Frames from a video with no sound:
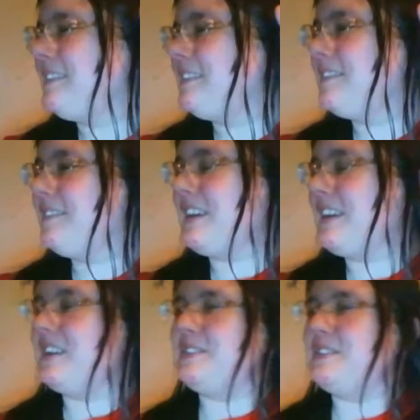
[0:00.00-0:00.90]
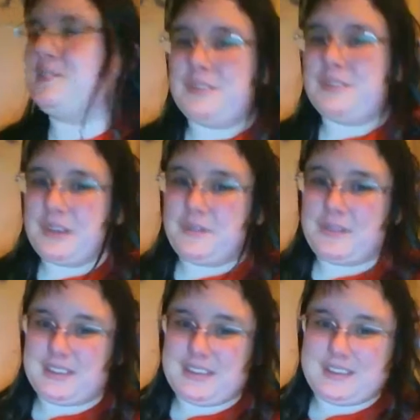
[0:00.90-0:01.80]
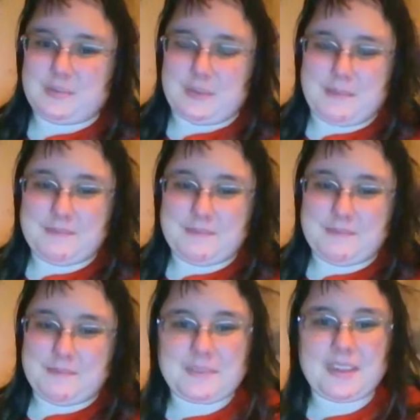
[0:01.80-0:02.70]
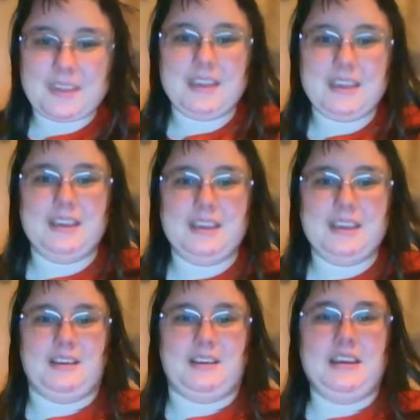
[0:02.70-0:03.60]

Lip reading: Because with this one, sorry,